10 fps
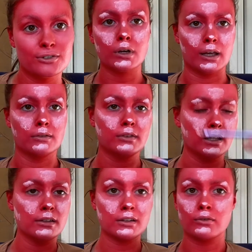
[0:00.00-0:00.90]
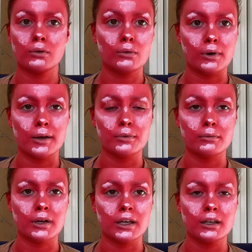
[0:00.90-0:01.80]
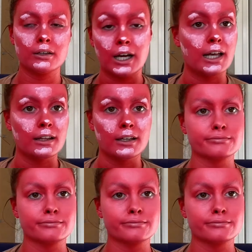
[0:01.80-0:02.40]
Okay, this is everywhere where I put my highlight.